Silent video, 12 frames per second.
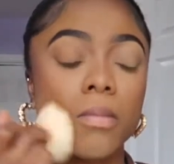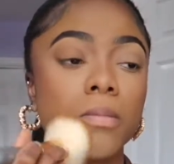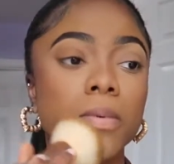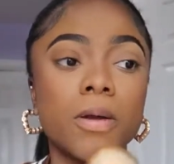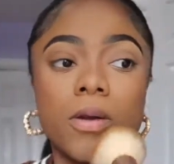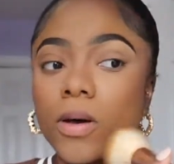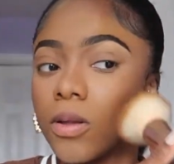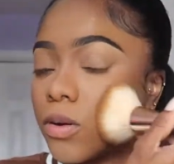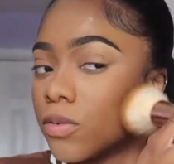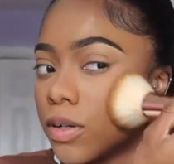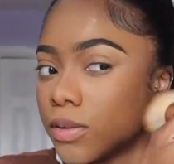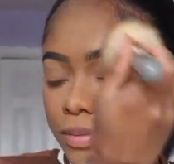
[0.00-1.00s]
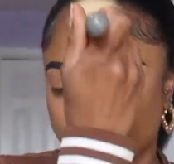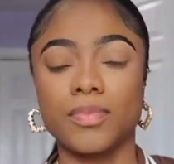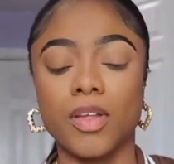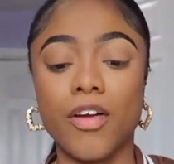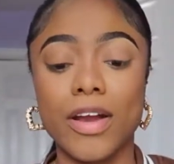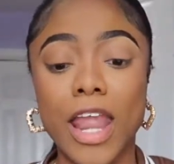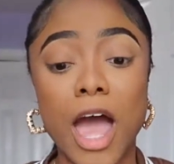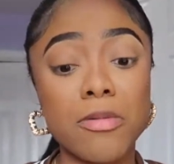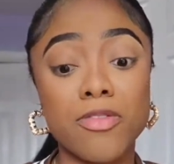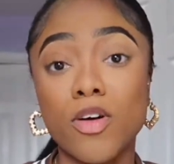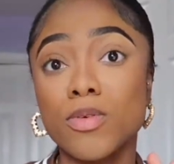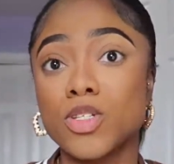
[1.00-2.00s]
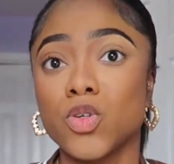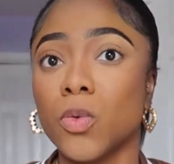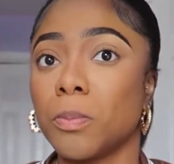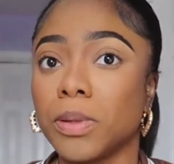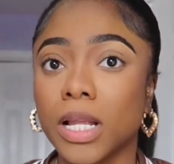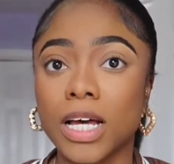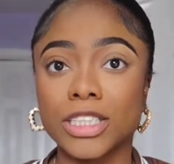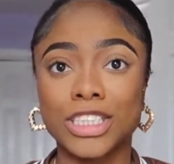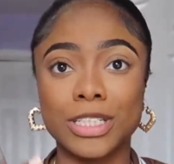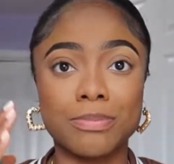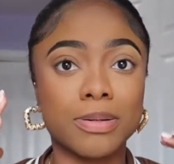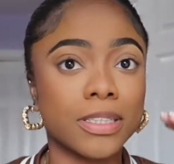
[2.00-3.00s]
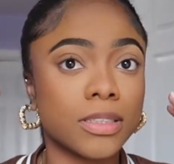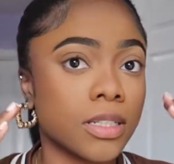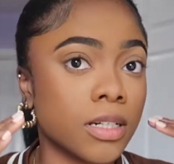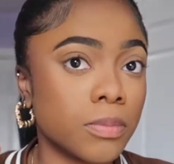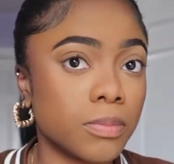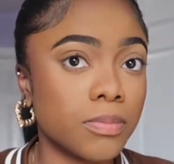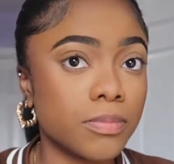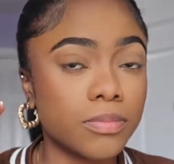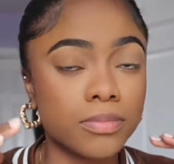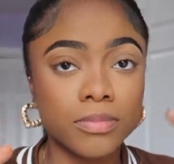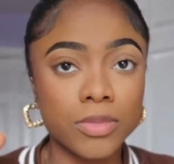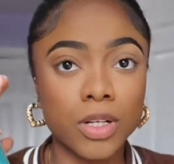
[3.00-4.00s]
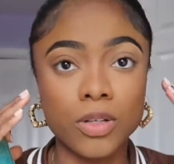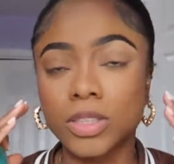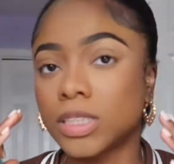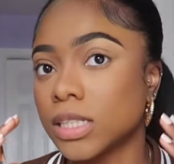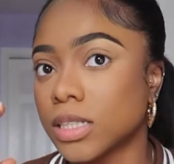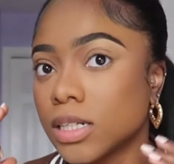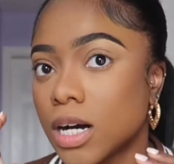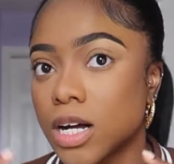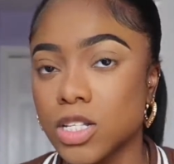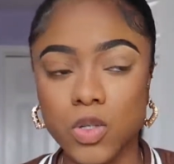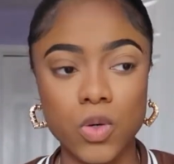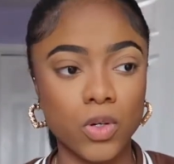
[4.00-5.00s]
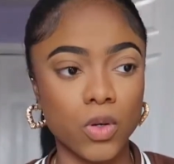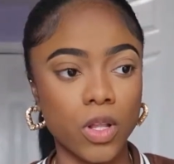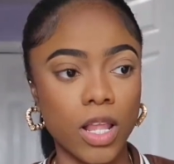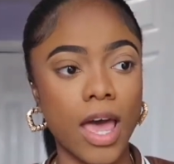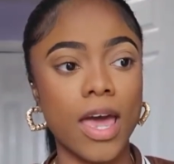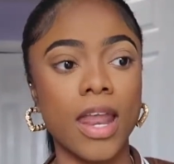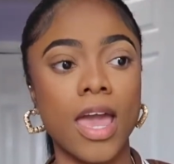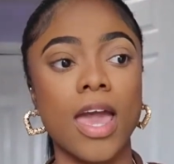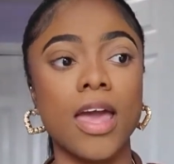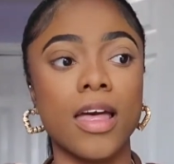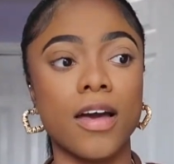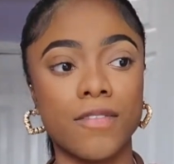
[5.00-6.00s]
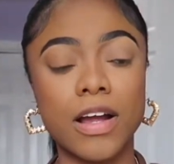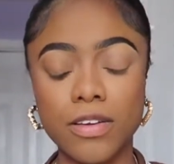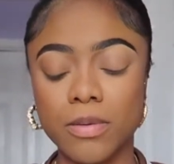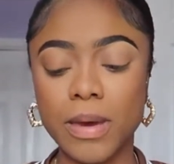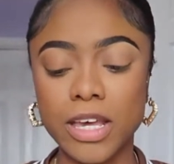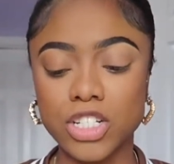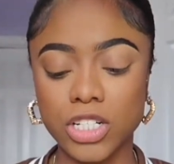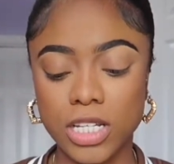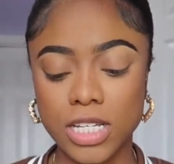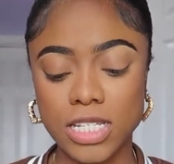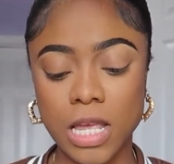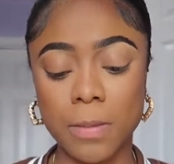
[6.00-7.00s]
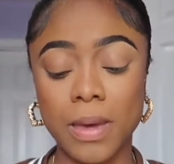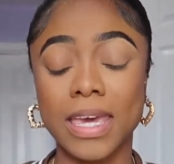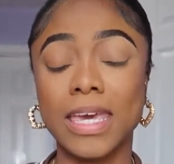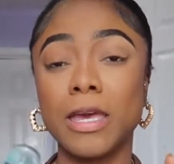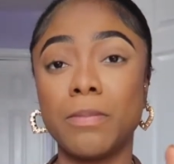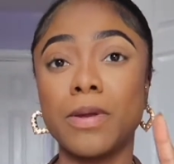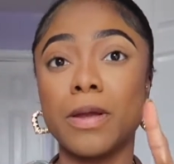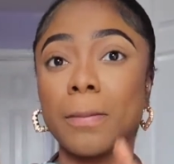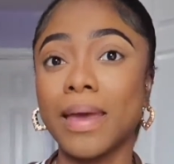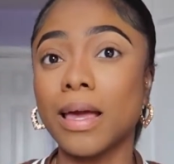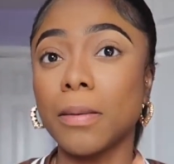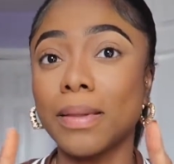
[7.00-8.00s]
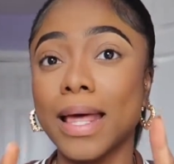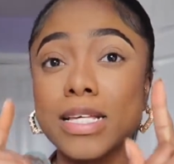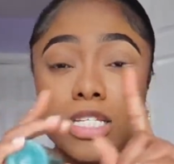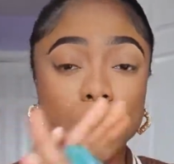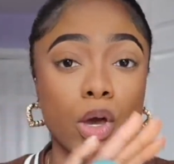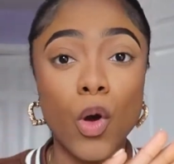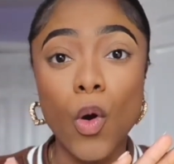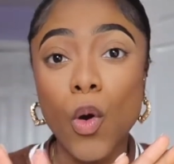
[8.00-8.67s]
put it all over. Alright, now before we do blush and put the, you know, set the contour and all that, a very major key step in keeping your makeup lasting